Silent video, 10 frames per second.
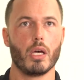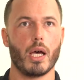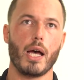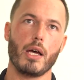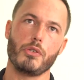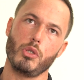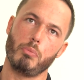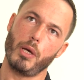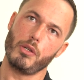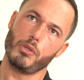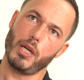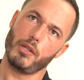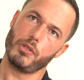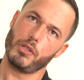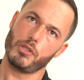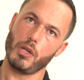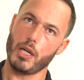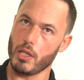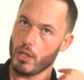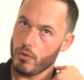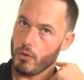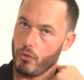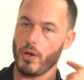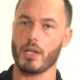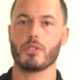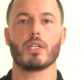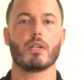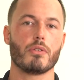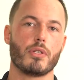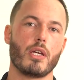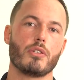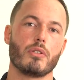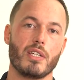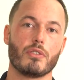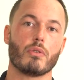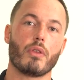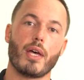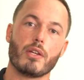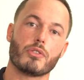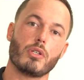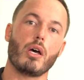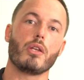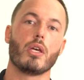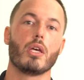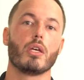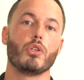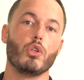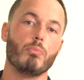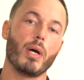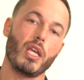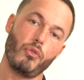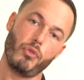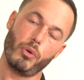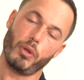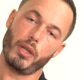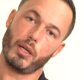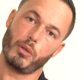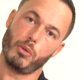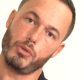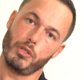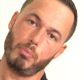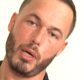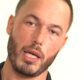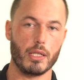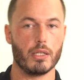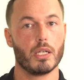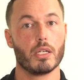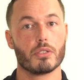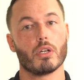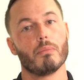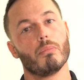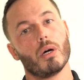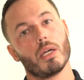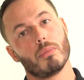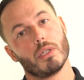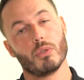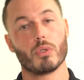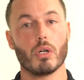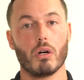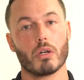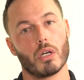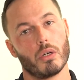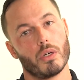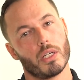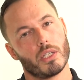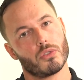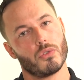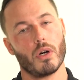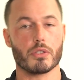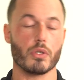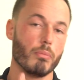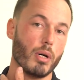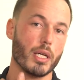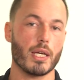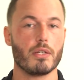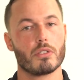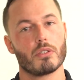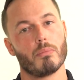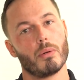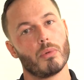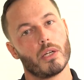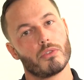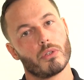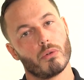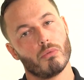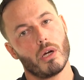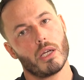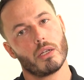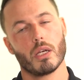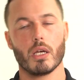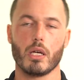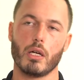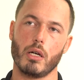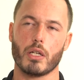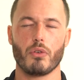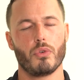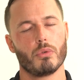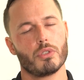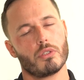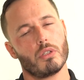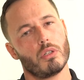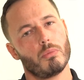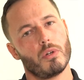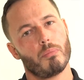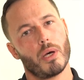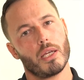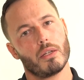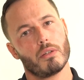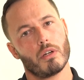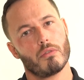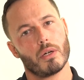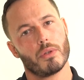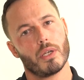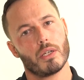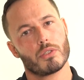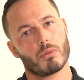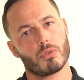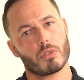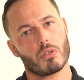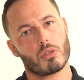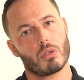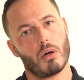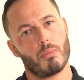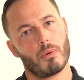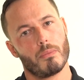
as you bend your head to the side, if your facet irritation is on that side, you may feel that causes pain. So it might mean you can't go as far. So in my case, as I bend my head to the right, I can feel just a little bit of pain around there, so I'm just going to stop